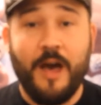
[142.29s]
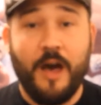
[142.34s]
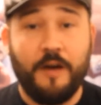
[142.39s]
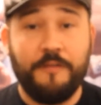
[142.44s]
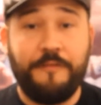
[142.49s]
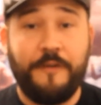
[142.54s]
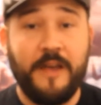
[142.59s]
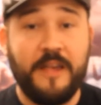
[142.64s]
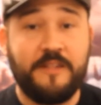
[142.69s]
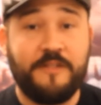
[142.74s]

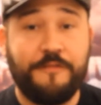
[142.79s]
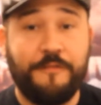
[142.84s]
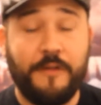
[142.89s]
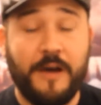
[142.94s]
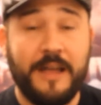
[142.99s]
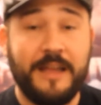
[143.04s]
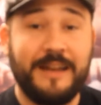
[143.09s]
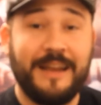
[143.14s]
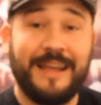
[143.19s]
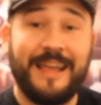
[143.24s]
of his
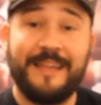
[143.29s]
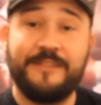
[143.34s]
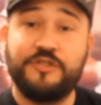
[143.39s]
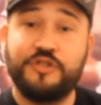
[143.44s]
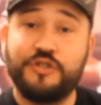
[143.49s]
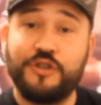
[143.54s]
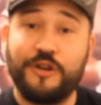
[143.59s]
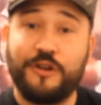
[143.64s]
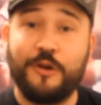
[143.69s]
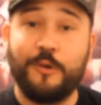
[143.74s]
fight
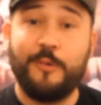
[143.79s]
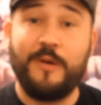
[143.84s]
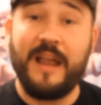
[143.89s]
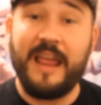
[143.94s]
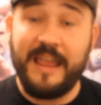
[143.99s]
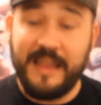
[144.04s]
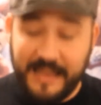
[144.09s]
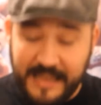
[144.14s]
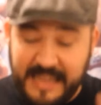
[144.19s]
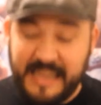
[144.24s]
against Sugar
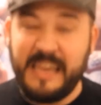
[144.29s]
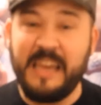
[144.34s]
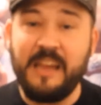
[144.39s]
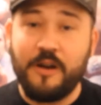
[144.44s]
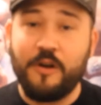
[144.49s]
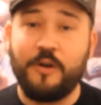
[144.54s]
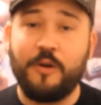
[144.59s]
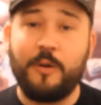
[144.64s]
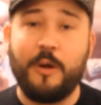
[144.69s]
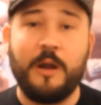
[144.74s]
Ray
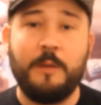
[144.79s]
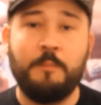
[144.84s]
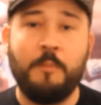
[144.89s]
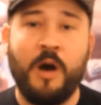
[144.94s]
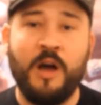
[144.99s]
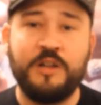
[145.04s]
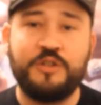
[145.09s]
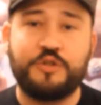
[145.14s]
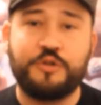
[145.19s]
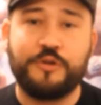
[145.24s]
here in
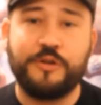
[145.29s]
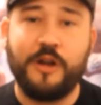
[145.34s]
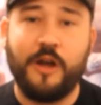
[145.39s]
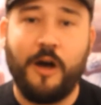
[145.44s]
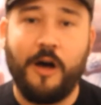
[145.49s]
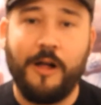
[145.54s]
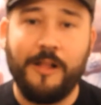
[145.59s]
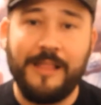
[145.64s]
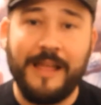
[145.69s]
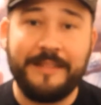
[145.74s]

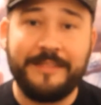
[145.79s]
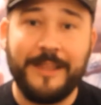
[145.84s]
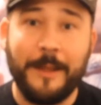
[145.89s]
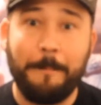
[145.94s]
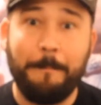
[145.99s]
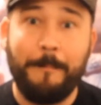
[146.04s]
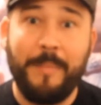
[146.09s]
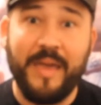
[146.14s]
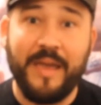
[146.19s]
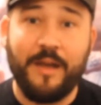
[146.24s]
Montreal at
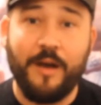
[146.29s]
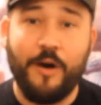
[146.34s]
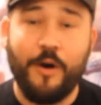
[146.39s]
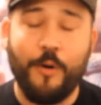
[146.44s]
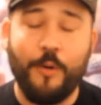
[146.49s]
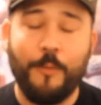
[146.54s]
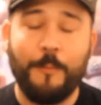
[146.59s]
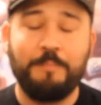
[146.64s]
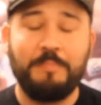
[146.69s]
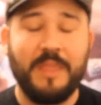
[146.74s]
the Big
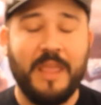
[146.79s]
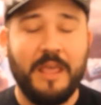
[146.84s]
O.